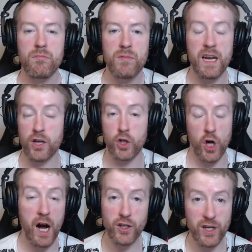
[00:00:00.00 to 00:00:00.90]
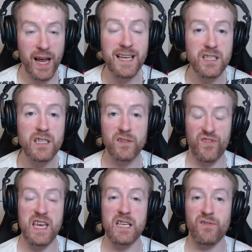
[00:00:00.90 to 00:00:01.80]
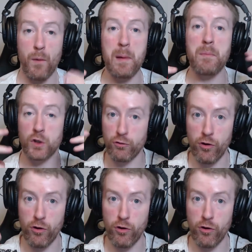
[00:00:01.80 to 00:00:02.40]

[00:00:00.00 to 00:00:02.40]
They can charge license fees for people to